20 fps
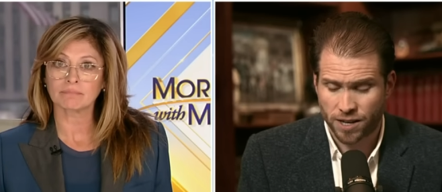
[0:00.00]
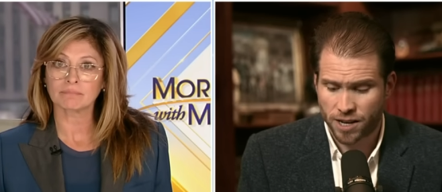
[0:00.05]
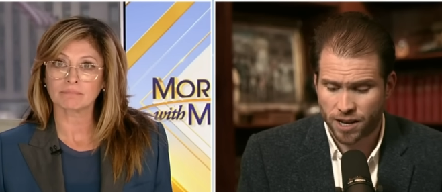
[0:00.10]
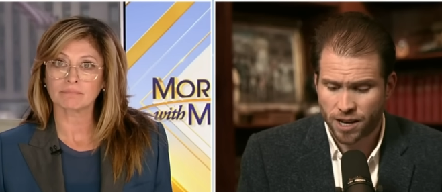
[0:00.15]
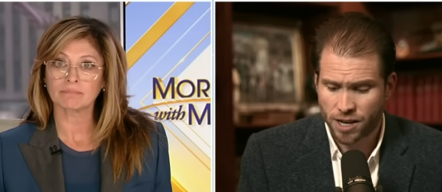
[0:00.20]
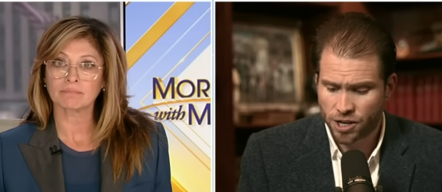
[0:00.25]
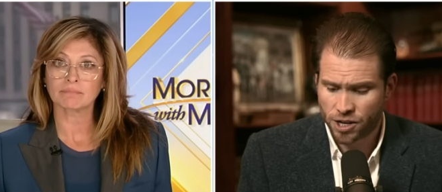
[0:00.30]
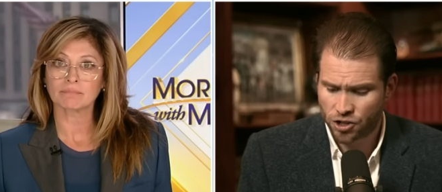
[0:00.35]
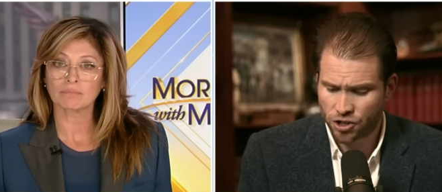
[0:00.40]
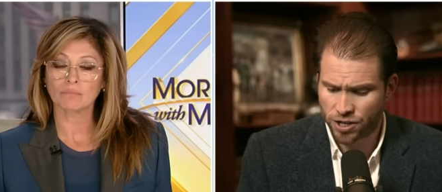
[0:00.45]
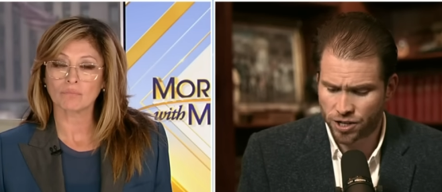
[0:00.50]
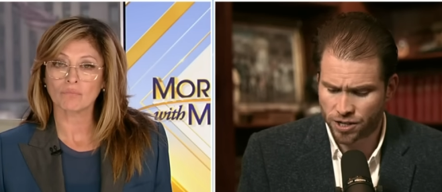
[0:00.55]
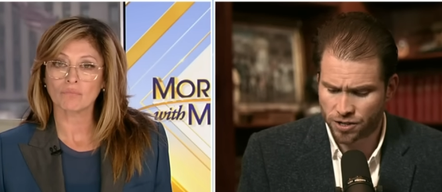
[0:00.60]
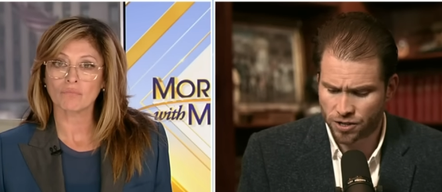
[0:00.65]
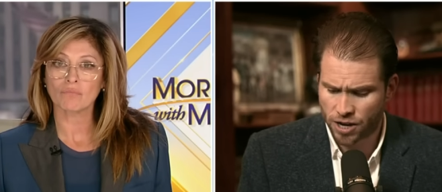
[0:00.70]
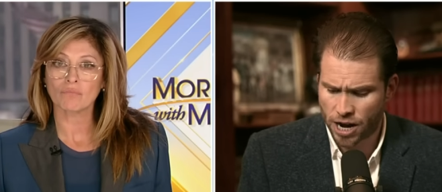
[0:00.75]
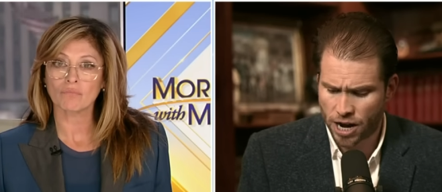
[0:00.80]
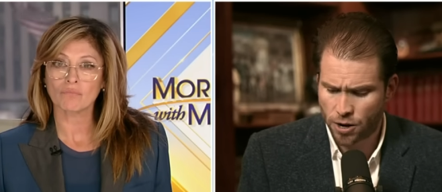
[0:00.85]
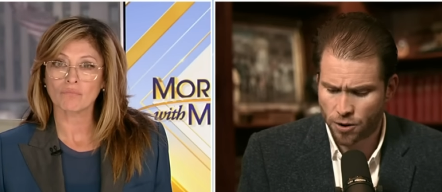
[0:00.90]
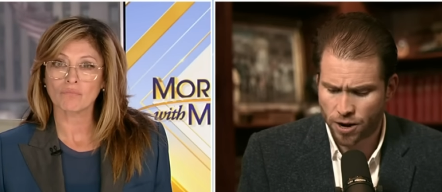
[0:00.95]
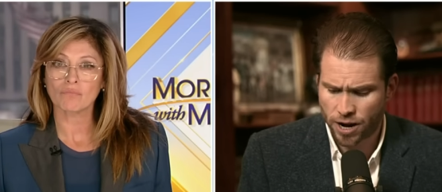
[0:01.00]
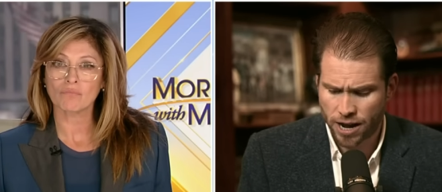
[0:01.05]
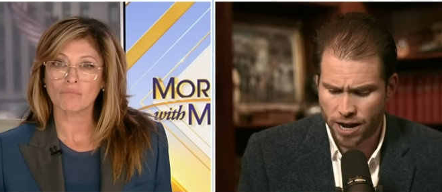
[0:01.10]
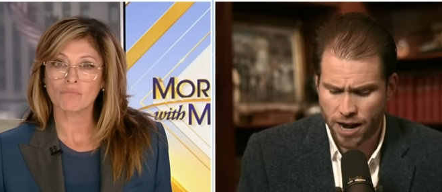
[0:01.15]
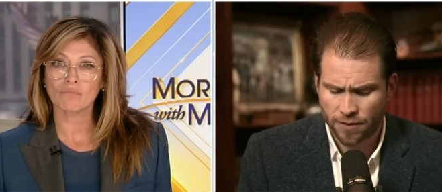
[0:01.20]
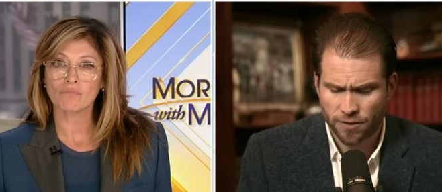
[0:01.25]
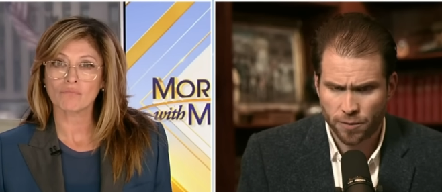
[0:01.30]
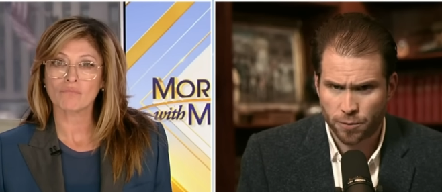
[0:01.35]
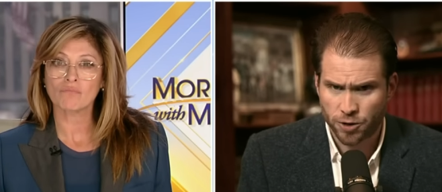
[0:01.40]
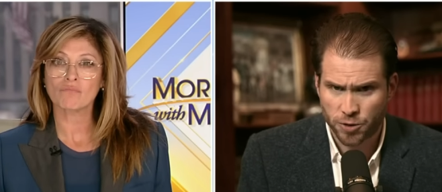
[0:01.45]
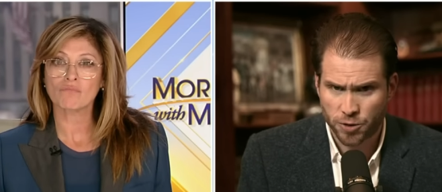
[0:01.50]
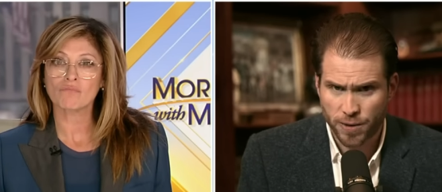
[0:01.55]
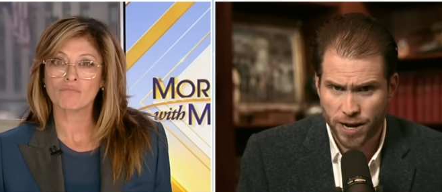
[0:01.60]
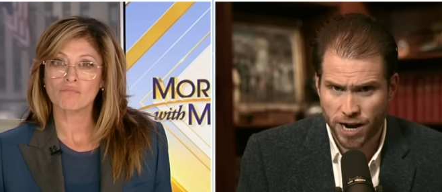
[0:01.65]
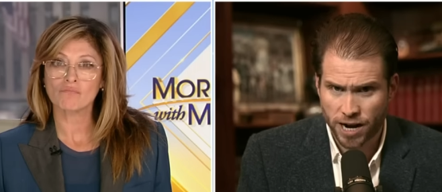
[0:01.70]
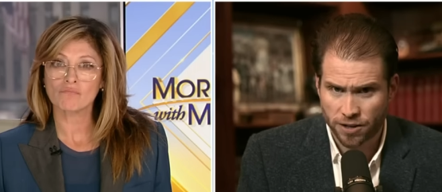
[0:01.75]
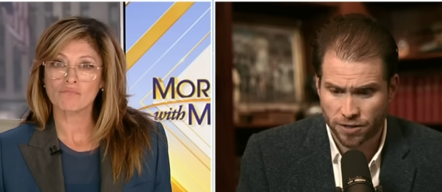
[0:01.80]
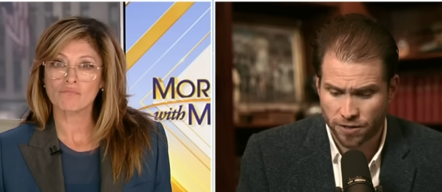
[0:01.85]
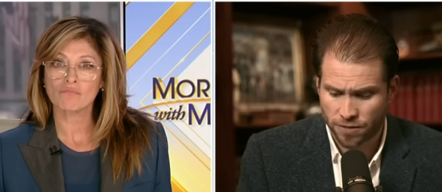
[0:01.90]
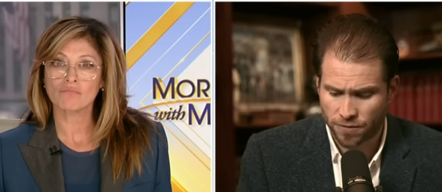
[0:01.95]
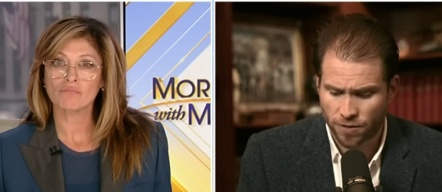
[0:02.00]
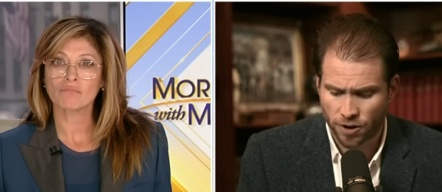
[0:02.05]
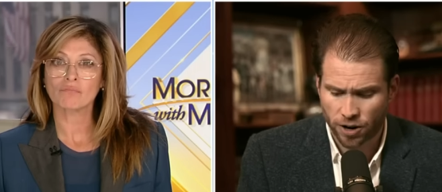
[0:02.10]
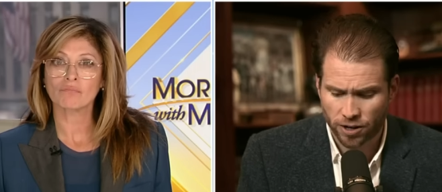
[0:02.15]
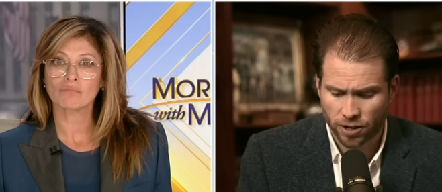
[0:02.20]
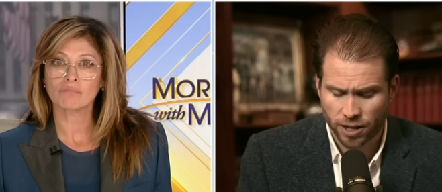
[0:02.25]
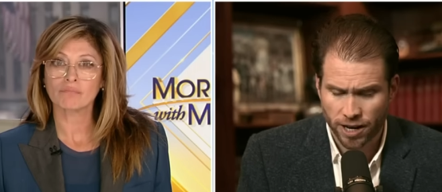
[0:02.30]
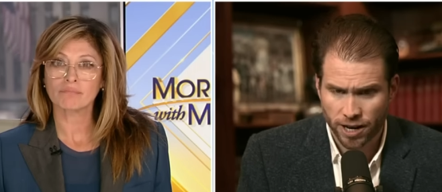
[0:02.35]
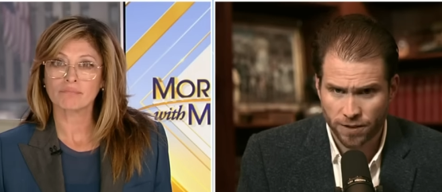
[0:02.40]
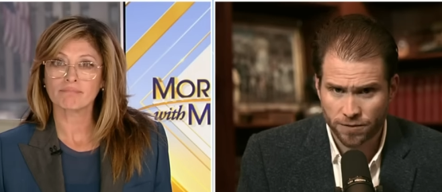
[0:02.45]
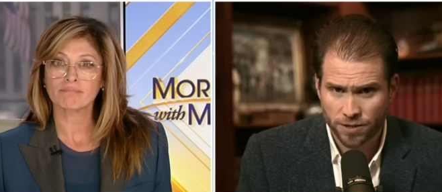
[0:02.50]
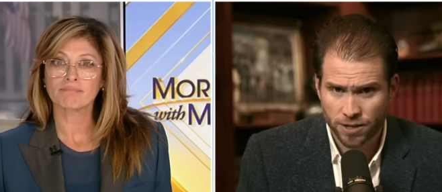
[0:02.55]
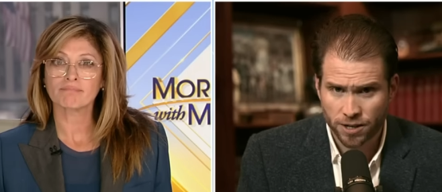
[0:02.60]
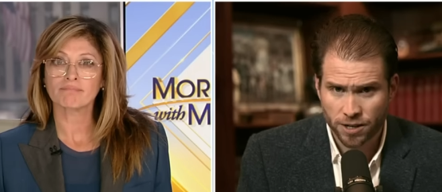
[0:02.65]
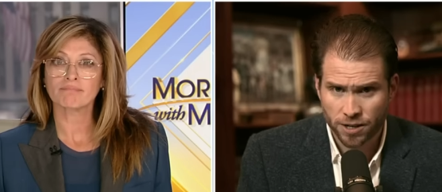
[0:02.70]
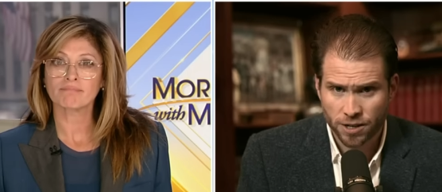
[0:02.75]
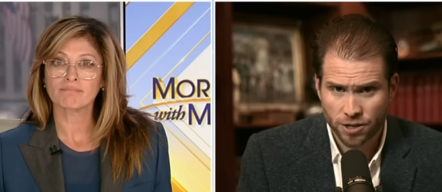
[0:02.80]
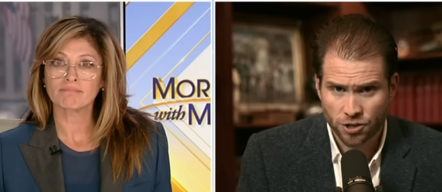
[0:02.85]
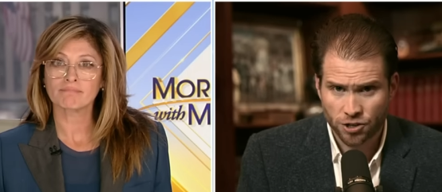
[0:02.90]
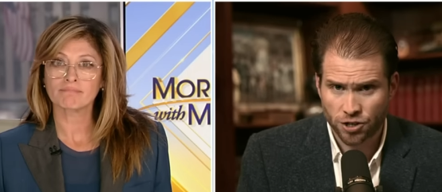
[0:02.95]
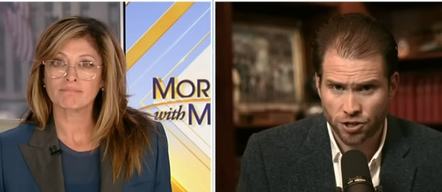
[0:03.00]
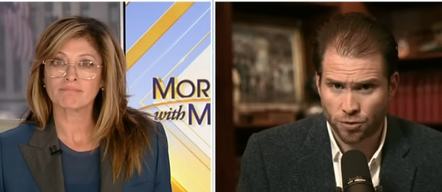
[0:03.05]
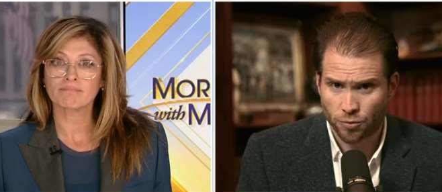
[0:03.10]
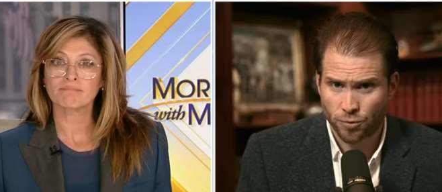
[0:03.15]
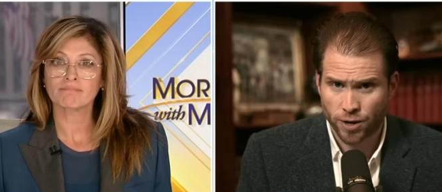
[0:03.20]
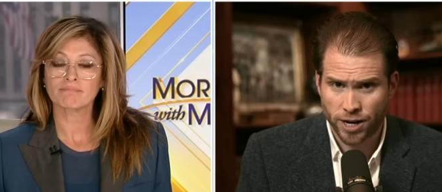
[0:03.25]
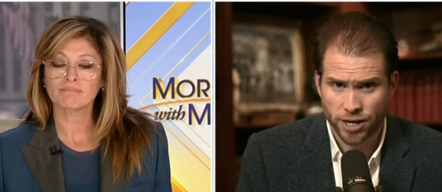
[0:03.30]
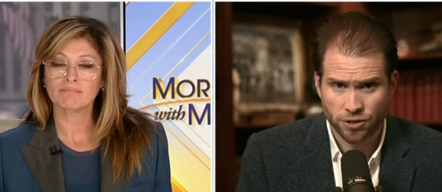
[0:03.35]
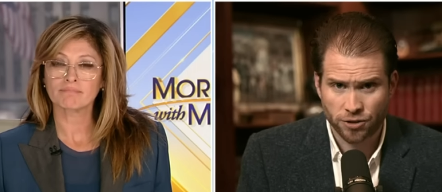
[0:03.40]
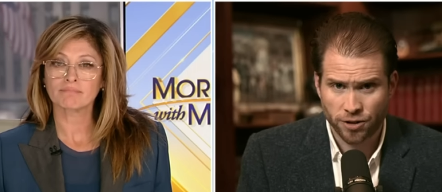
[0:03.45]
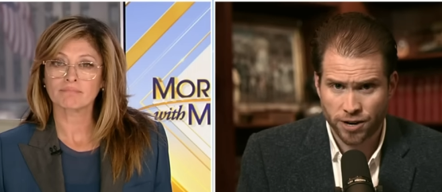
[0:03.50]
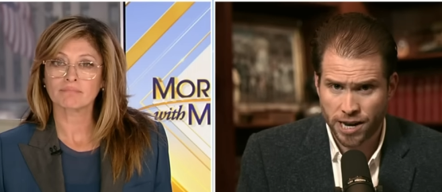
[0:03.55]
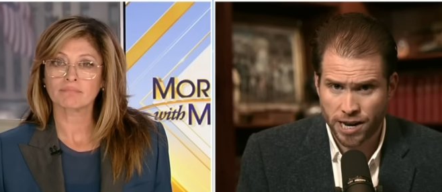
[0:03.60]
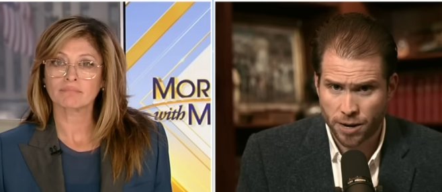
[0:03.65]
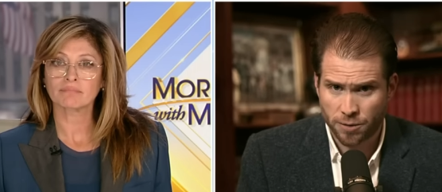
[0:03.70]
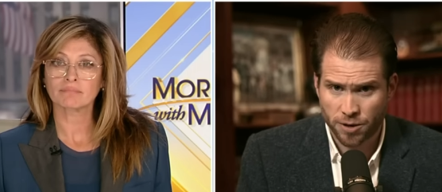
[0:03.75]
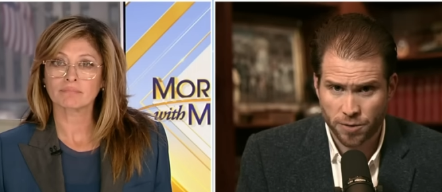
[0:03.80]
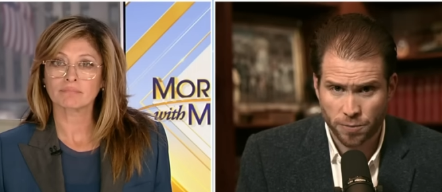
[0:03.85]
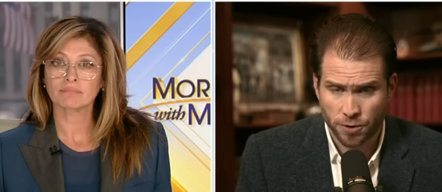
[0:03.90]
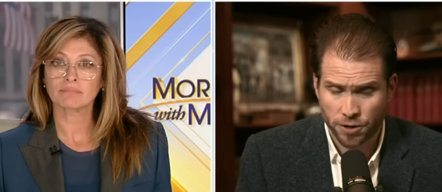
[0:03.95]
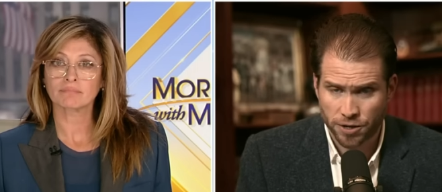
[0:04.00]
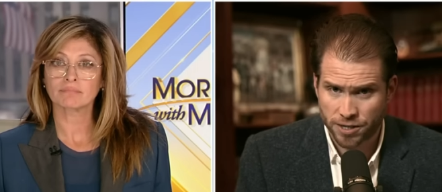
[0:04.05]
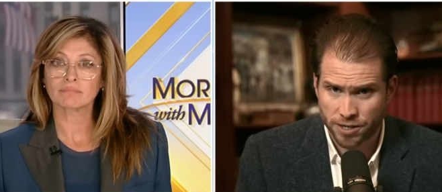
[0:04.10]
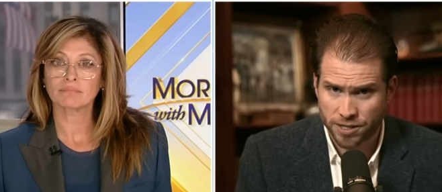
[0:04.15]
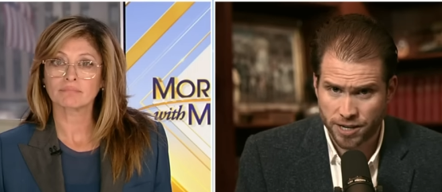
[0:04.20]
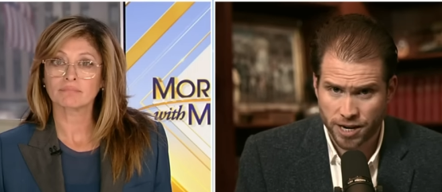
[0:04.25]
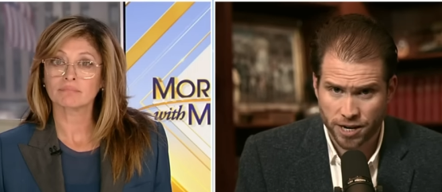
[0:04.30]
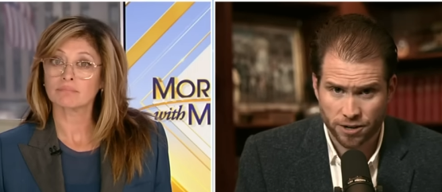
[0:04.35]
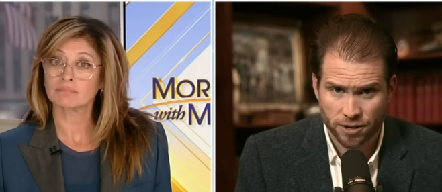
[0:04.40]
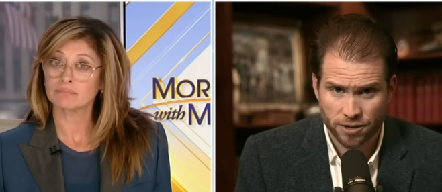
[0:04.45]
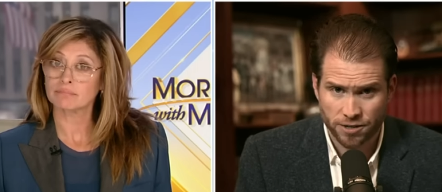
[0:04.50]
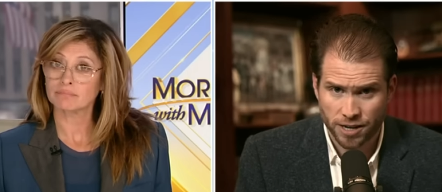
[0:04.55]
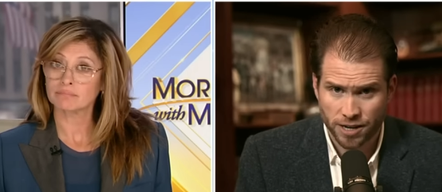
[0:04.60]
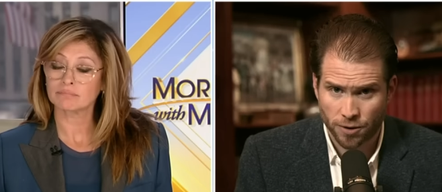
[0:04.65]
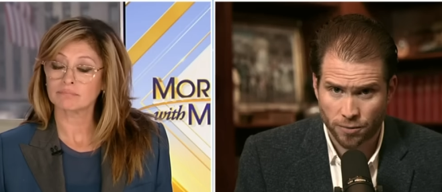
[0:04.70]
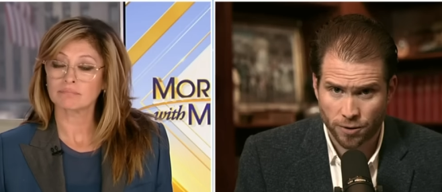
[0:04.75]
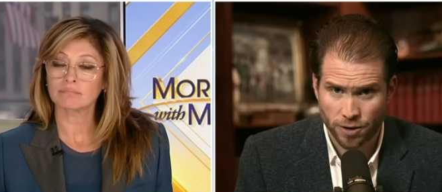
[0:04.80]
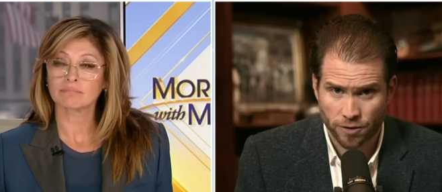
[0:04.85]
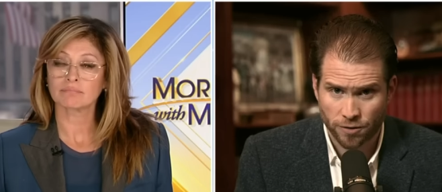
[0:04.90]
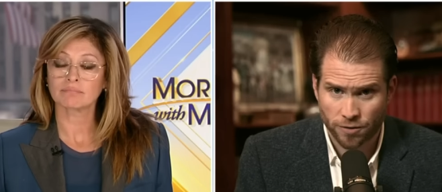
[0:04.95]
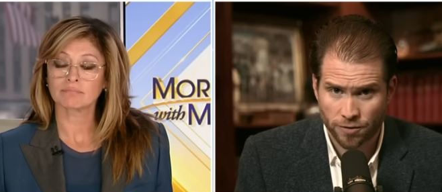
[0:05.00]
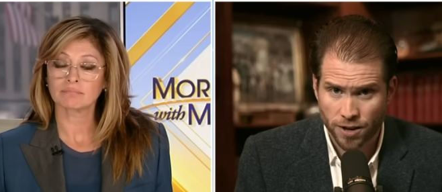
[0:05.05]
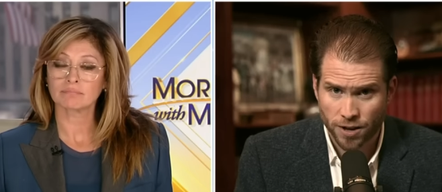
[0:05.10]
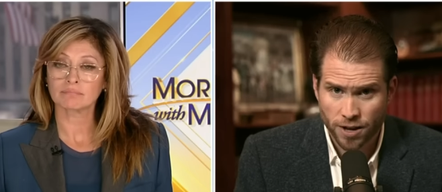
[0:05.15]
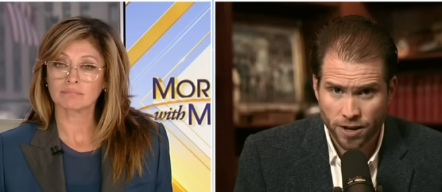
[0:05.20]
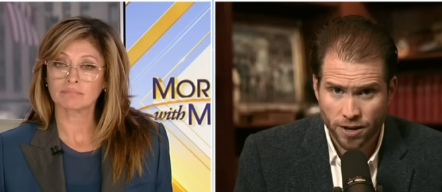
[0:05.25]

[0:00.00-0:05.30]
Speaker 1: that she does not know how to ever push back on the far left. She raised her hand with Bernie Sanders to get rid of,